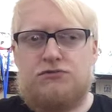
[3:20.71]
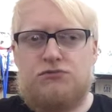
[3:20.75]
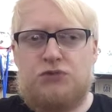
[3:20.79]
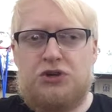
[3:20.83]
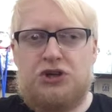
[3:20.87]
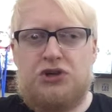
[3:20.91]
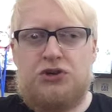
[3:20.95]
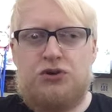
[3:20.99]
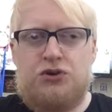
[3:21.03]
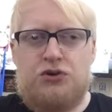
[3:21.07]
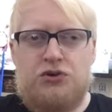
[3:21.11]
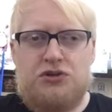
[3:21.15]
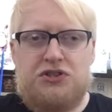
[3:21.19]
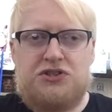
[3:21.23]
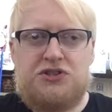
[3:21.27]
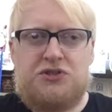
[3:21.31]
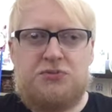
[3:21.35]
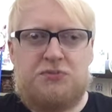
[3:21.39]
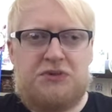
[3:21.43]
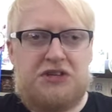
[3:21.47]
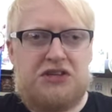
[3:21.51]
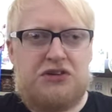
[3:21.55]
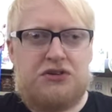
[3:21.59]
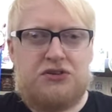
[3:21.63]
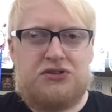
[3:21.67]

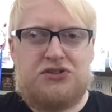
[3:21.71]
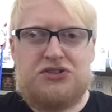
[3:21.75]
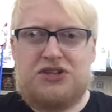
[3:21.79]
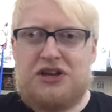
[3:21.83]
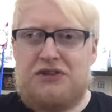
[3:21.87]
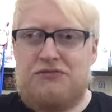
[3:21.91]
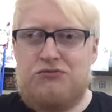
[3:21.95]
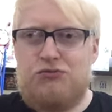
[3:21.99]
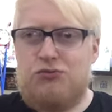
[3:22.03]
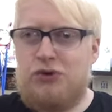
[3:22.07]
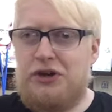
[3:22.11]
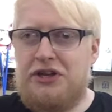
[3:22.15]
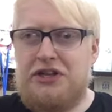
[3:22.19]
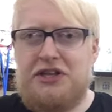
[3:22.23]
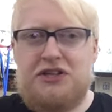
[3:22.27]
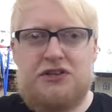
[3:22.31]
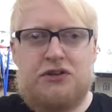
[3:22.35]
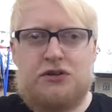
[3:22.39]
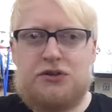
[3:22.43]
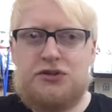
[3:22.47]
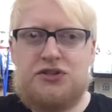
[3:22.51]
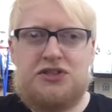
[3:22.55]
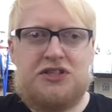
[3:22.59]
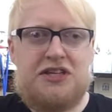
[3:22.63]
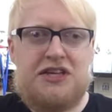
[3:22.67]
recorded, because I've really
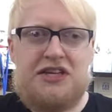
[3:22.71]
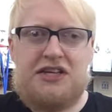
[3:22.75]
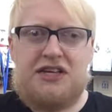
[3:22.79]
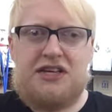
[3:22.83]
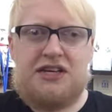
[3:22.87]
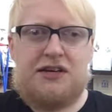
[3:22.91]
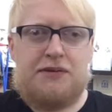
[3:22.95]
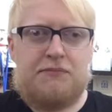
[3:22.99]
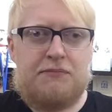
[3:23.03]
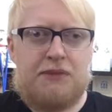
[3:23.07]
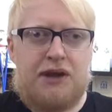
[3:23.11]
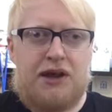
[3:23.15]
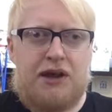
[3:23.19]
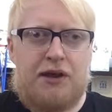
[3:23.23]
not seen it,